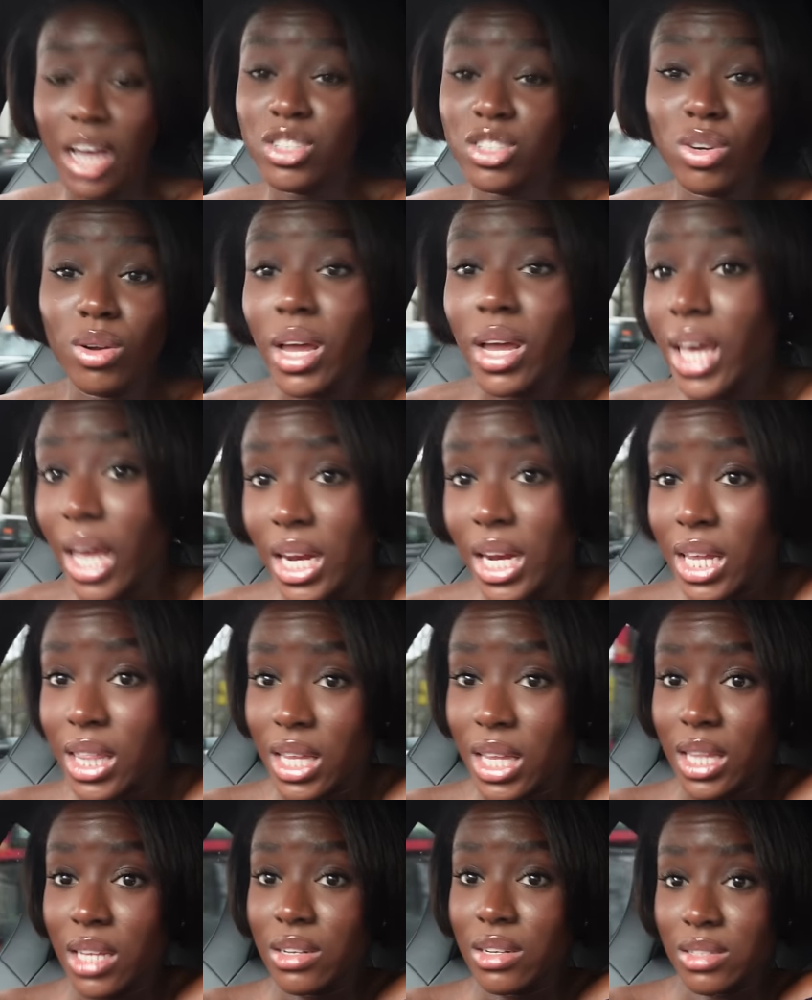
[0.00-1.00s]
I don't like
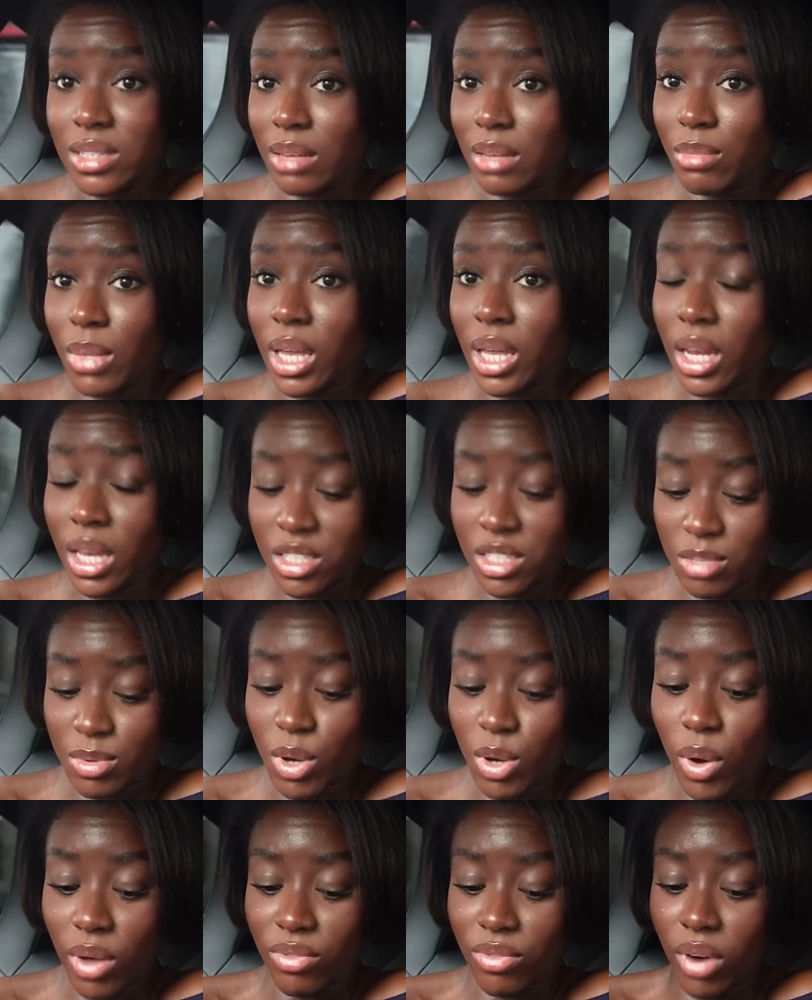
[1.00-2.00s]
anything that looks like mayonnaise, to be
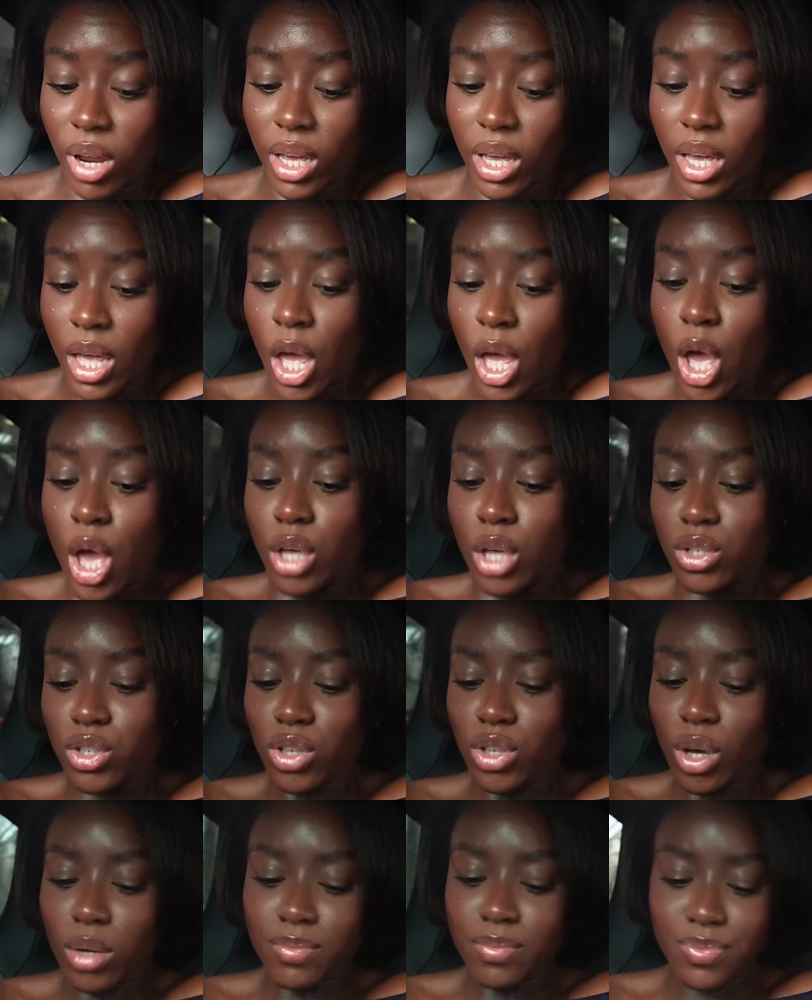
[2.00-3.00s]
quite frank.
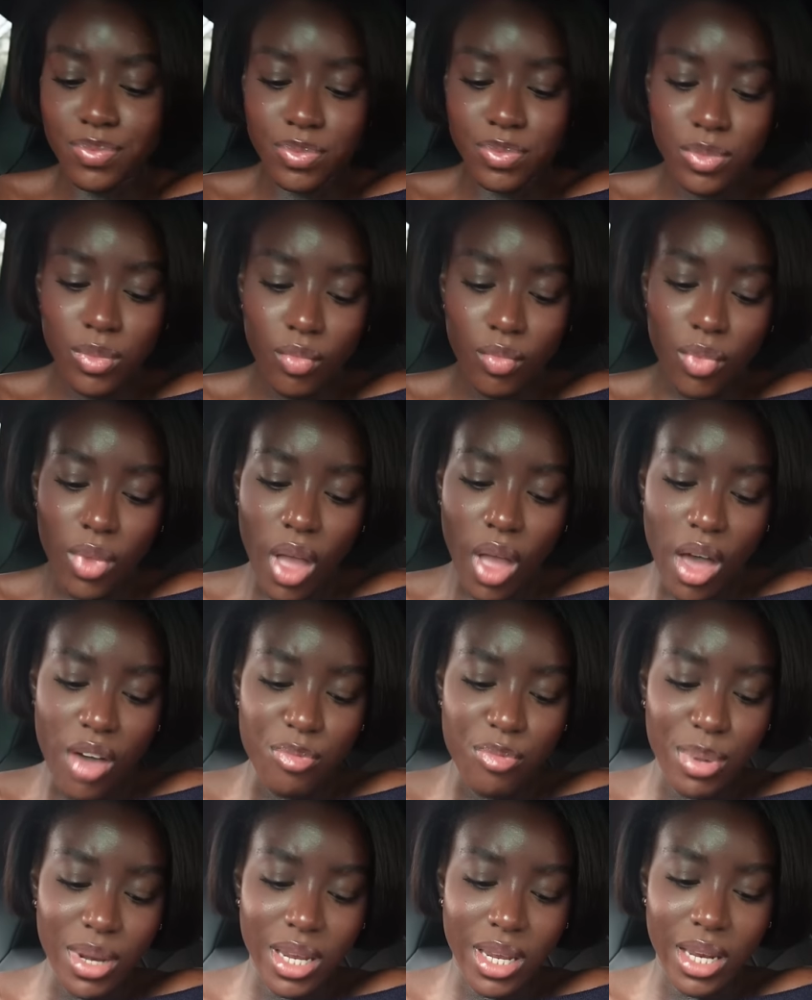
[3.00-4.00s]
So
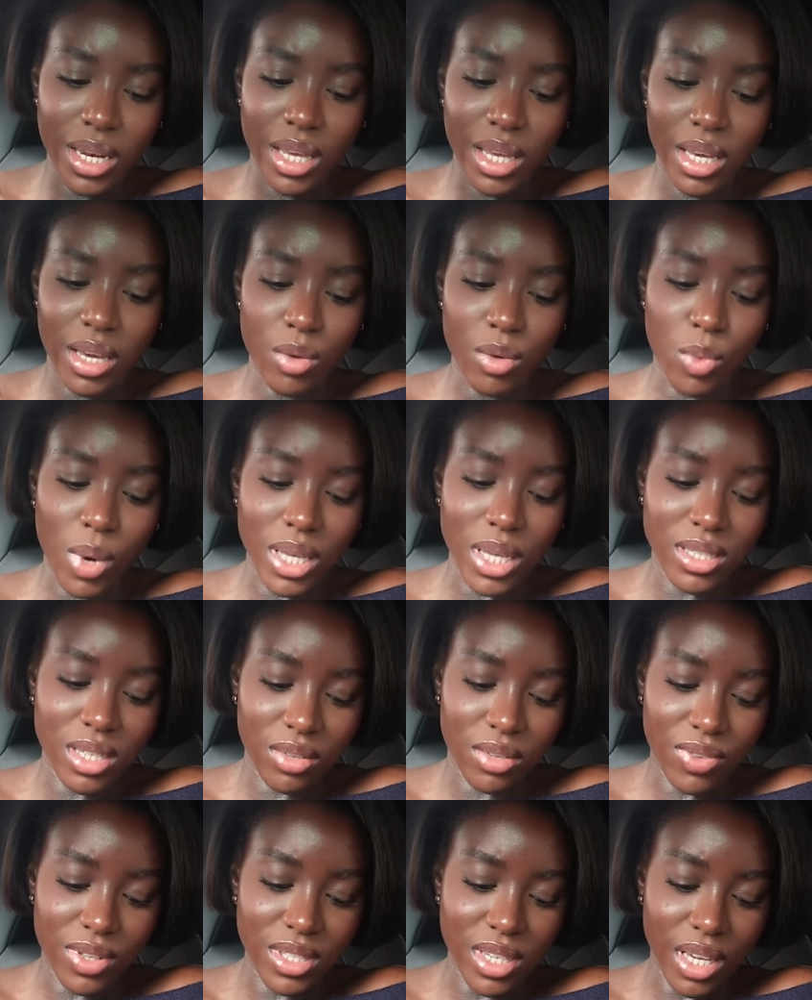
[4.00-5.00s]
I've been in here
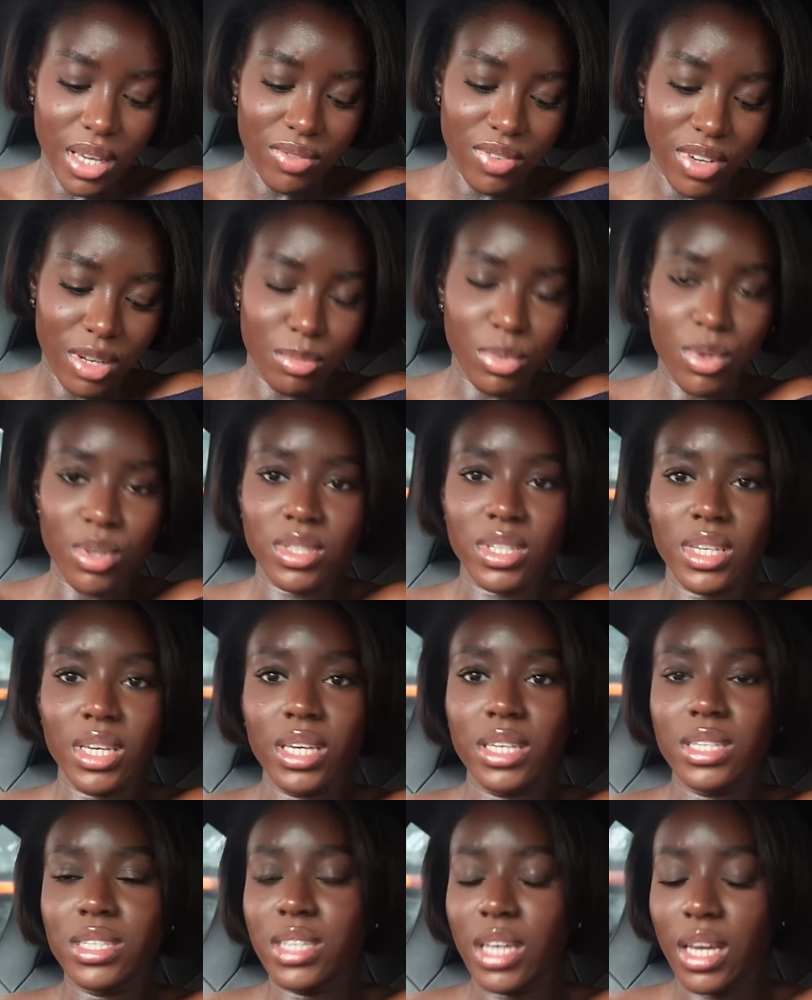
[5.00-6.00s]
waiting for David, because
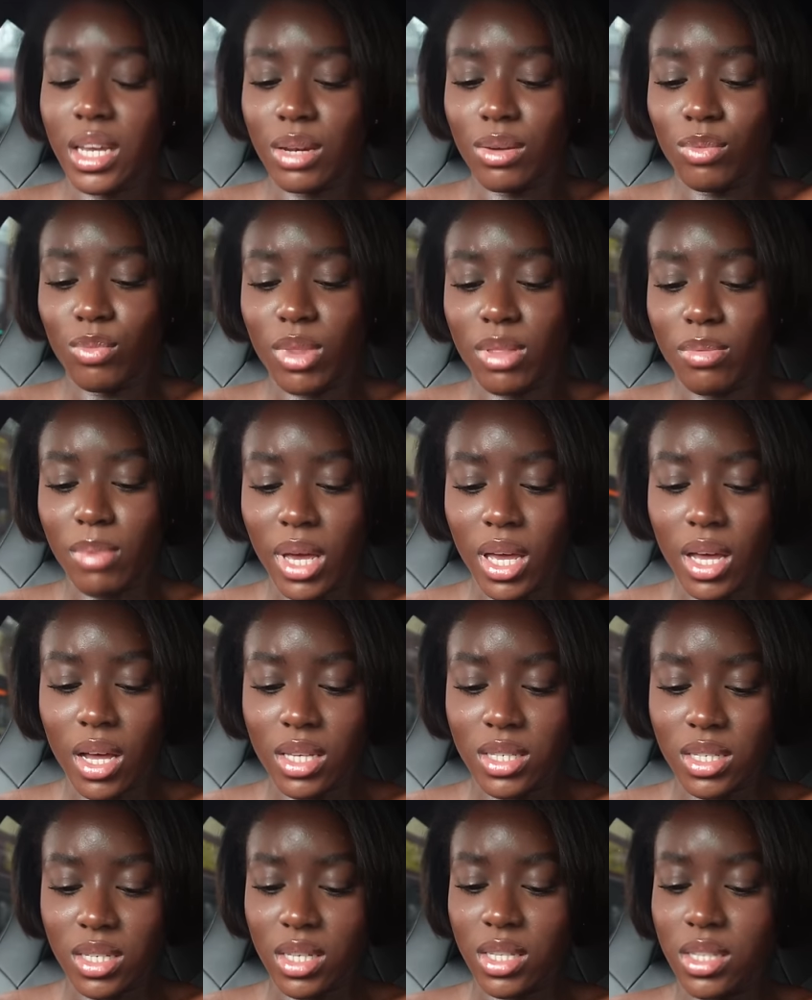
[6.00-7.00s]
he stayed with my
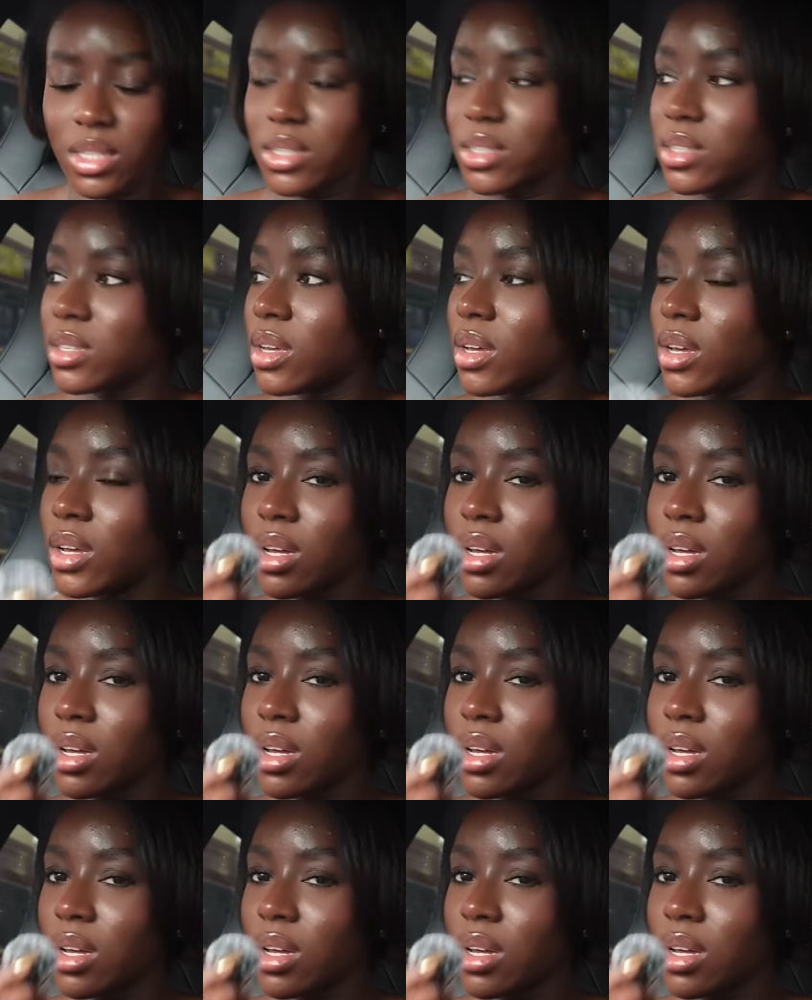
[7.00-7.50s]
cousins.